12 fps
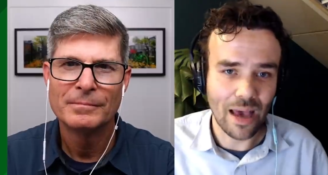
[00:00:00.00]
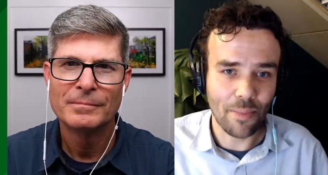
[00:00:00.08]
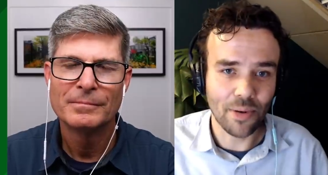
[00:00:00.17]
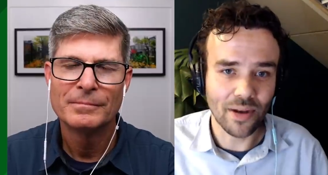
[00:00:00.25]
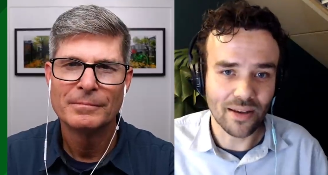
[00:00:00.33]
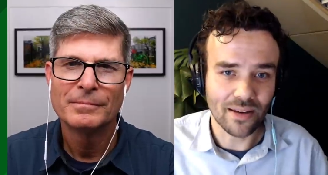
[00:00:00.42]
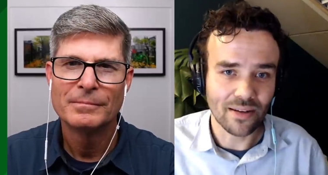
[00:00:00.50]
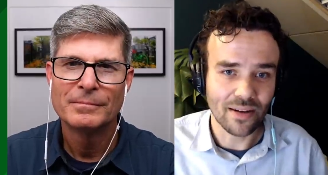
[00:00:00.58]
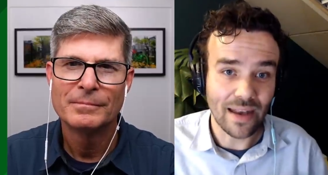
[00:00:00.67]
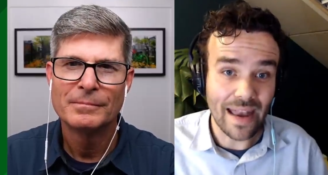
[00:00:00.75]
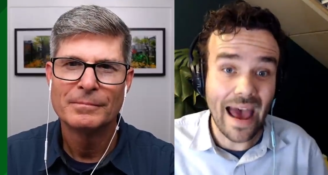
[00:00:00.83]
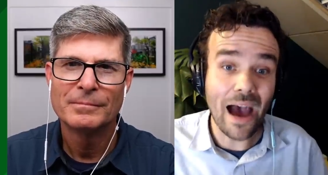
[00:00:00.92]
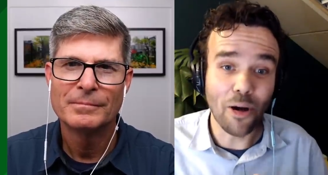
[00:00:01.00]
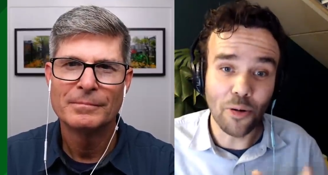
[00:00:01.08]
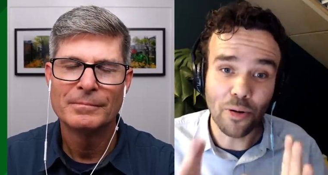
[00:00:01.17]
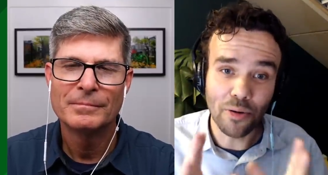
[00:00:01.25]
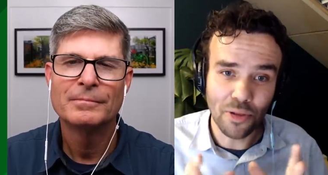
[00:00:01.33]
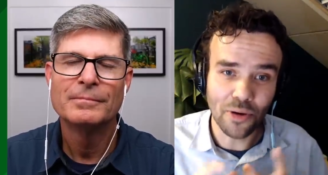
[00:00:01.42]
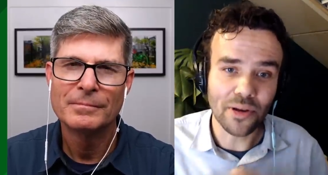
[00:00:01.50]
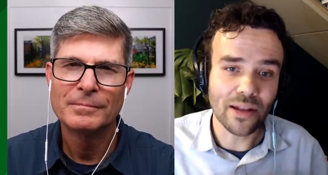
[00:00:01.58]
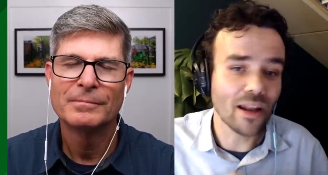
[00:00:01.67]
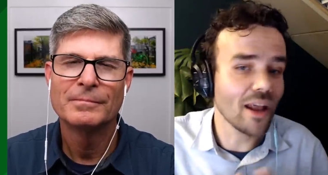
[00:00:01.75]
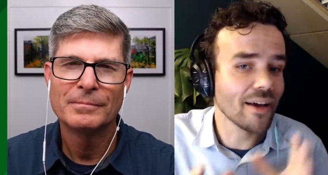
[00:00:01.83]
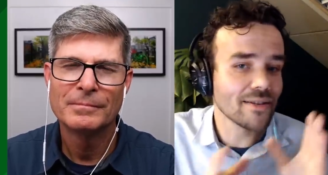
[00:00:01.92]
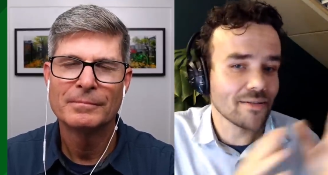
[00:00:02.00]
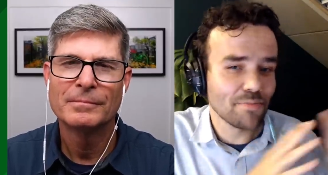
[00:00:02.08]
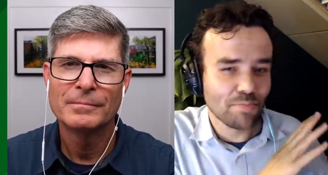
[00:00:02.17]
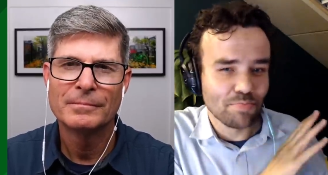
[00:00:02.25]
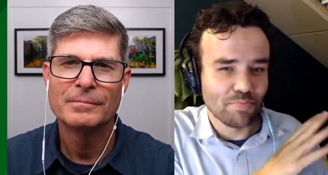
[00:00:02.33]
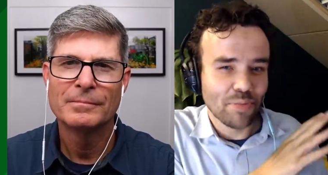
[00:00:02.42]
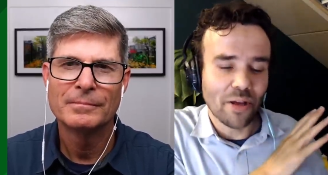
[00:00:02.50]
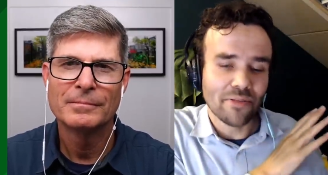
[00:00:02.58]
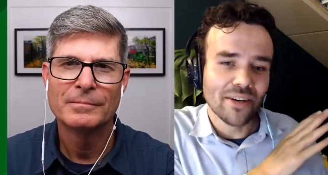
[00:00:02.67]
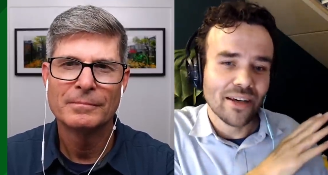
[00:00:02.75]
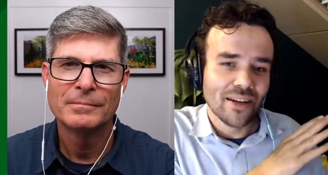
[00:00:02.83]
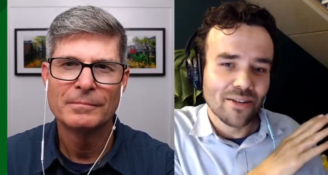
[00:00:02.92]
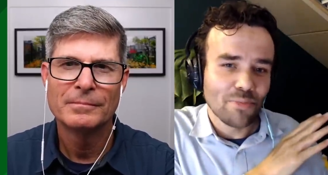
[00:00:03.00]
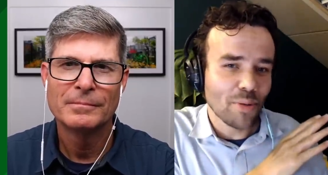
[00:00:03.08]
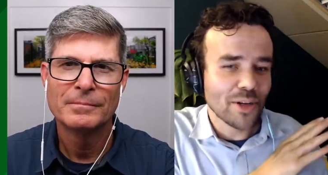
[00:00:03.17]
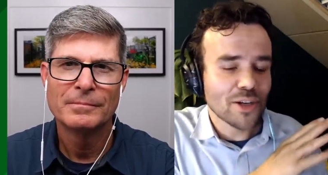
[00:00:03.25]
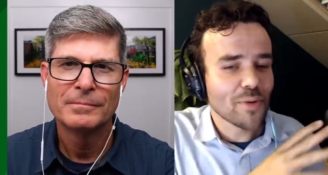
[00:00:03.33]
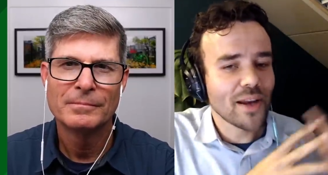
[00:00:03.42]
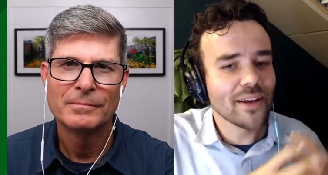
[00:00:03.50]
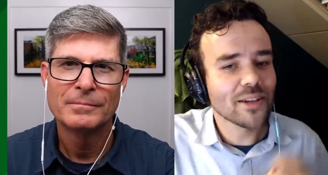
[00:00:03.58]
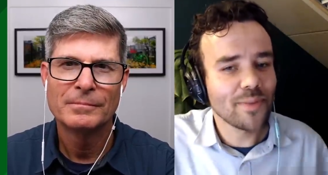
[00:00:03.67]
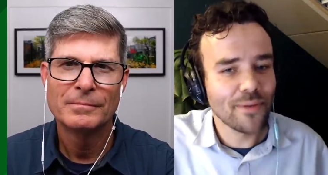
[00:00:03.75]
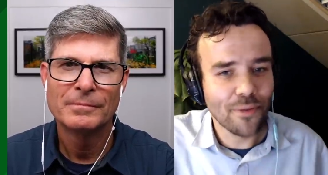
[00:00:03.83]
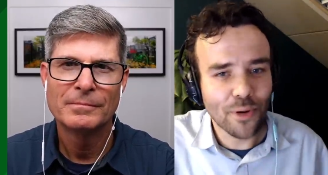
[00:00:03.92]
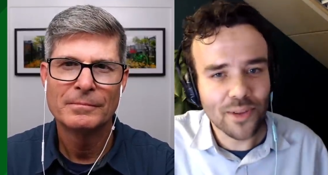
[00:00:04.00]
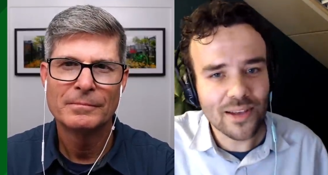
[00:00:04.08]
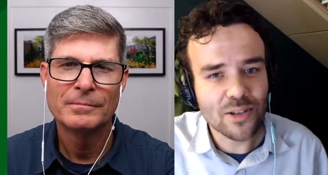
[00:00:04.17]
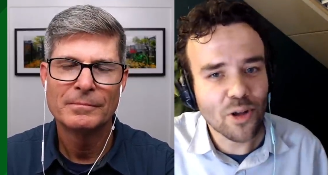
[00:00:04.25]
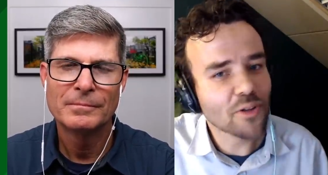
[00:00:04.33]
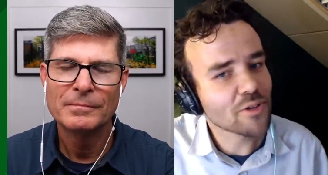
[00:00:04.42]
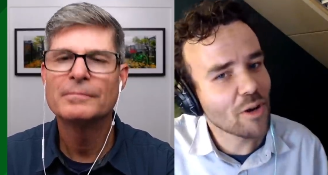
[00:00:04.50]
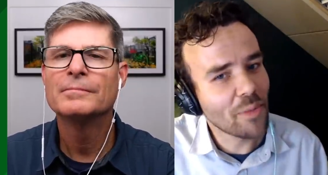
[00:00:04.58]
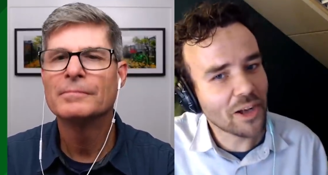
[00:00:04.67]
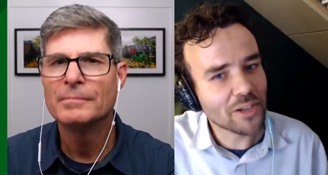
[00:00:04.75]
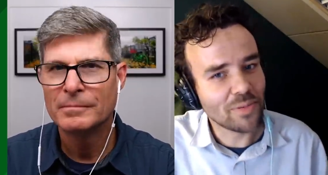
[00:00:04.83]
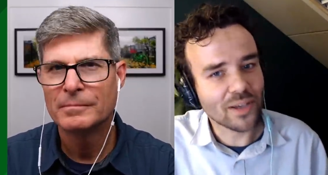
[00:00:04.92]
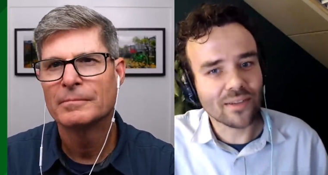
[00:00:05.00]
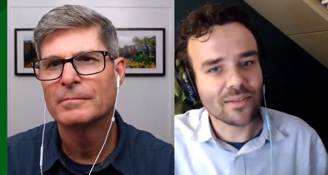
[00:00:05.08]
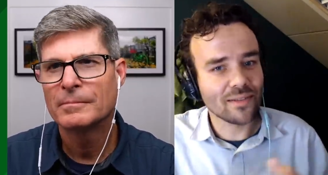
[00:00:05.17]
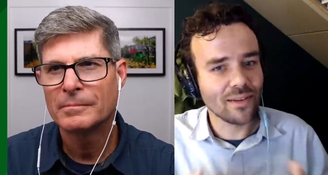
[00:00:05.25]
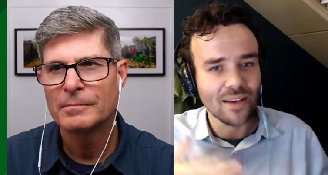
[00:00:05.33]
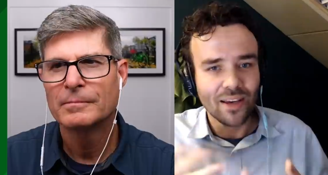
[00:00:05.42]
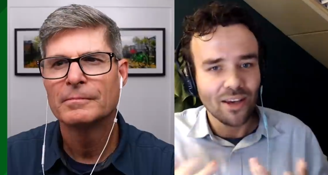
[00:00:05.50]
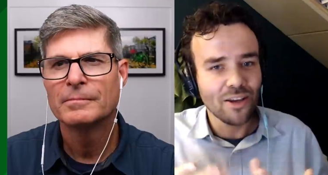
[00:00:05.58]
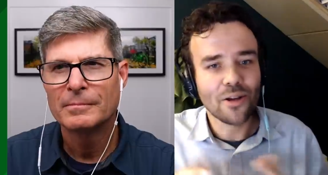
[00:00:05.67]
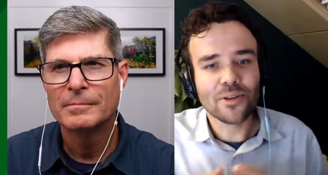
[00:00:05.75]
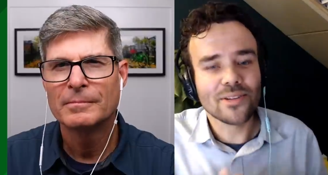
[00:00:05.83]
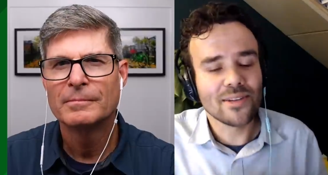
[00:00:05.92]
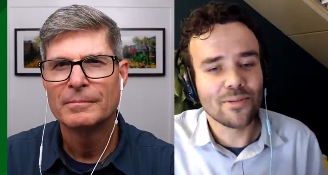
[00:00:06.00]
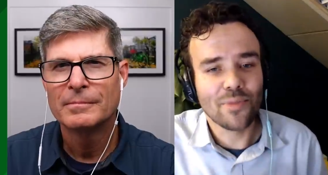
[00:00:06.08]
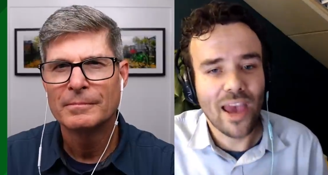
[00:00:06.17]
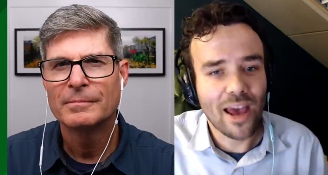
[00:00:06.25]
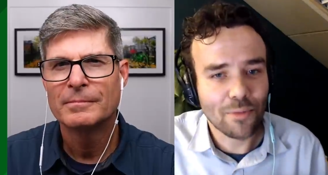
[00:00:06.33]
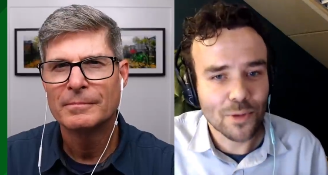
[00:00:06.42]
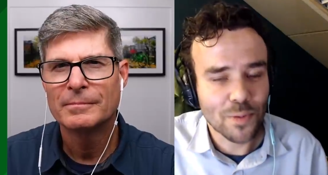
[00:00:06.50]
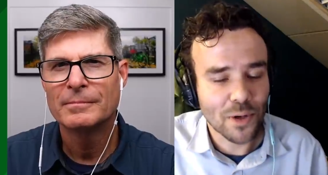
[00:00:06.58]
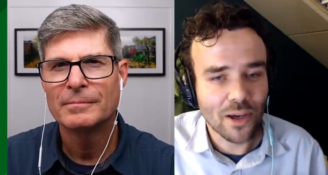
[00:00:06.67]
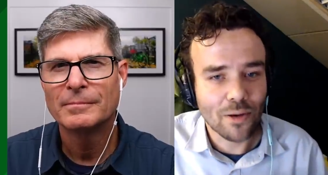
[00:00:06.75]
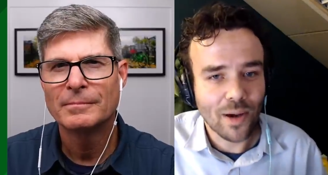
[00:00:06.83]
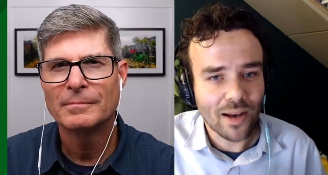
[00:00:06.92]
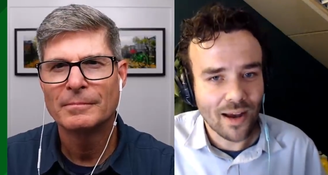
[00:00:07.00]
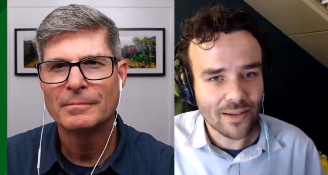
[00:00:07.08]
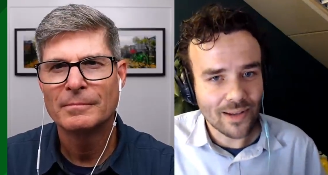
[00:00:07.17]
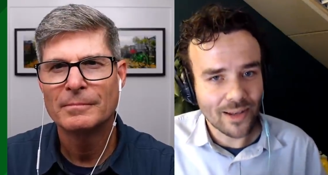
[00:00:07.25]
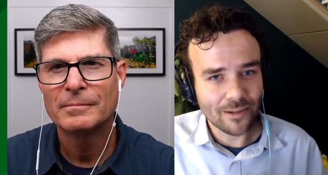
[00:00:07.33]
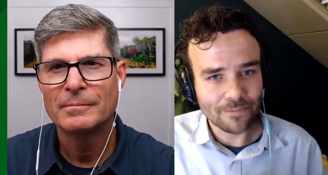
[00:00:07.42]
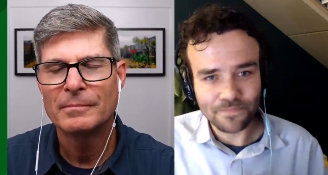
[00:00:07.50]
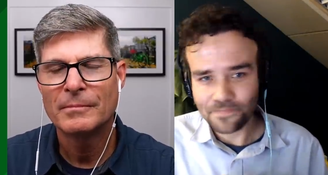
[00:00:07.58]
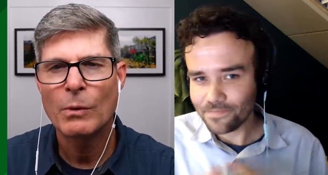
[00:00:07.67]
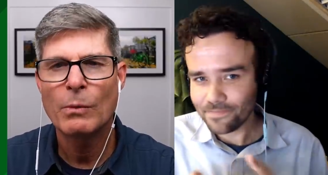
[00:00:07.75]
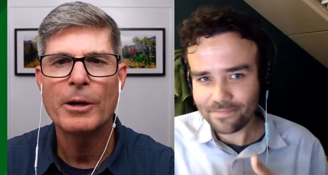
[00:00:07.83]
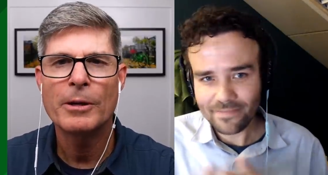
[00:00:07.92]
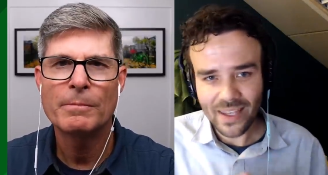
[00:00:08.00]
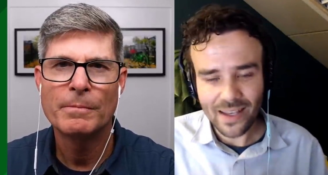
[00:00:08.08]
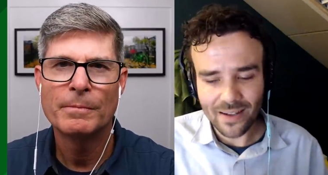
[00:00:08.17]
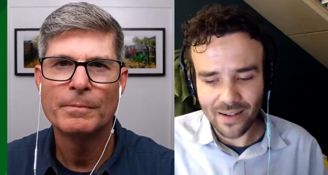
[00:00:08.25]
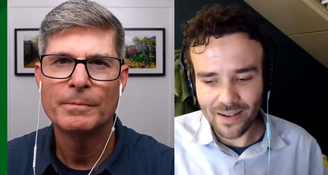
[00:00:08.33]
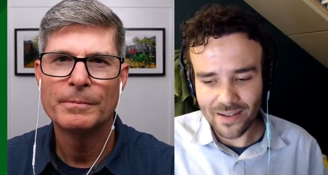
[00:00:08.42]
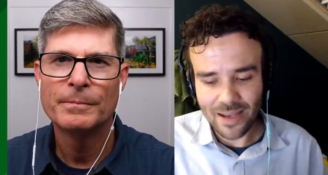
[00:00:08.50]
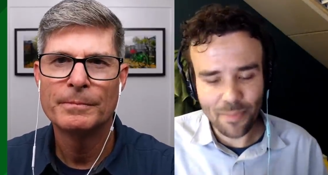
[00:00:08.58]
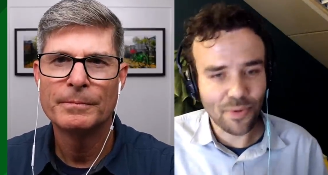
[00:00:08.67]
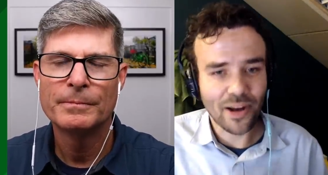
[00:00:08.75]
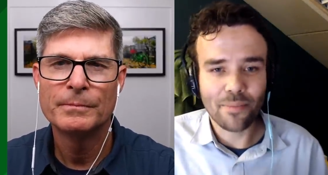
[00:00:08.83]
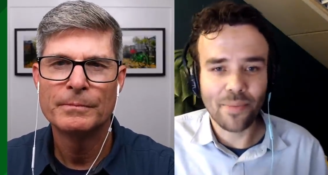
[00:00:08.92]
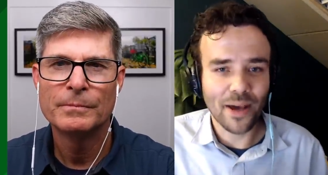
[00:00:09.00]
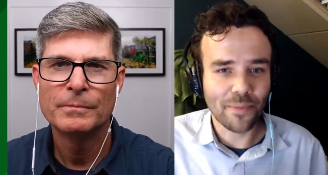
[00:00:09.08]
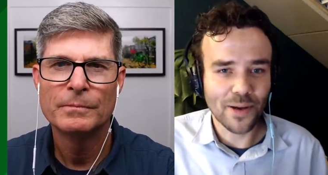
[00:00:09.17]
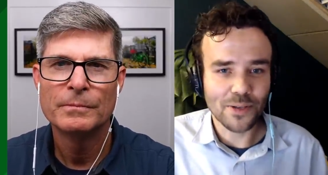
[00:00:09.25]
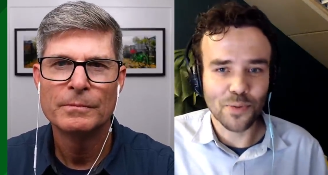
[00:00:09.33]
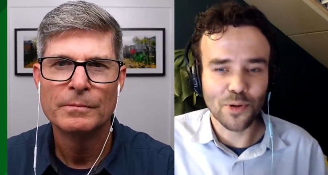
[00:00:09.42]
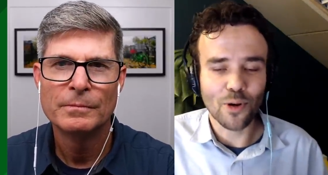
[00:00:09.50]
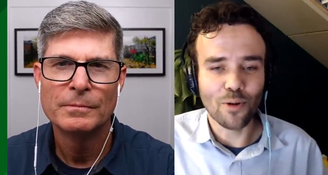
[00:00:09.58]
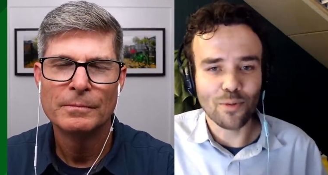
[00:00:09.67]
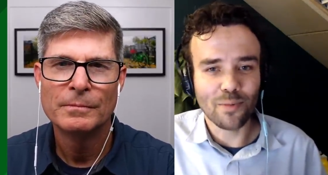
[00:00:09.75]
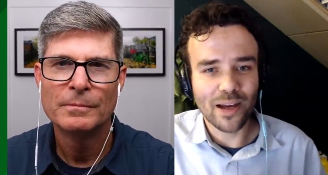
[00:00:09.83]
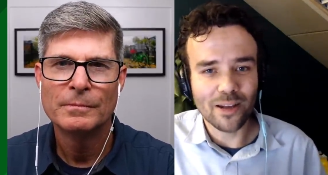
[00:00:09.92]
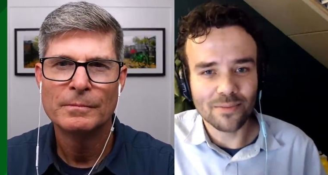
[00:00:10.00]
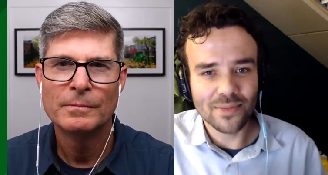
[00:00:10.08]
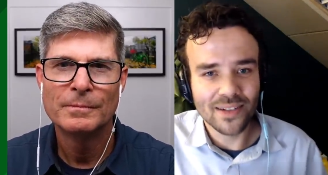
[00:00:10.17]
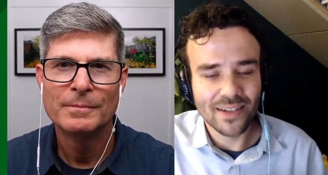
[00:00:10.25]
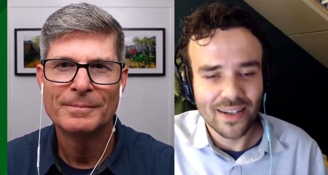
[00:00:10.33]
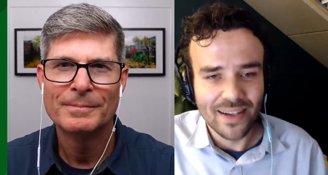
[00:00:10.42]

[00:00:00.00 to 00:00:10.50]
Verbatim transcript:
Speaker 1: happening now though in the last well, probably the 20 years before this, not mm -hmm. so mm-hmm. much because, you know, the system we had was working quite nicely. Right. The separated bikeways weren't overwhelmed.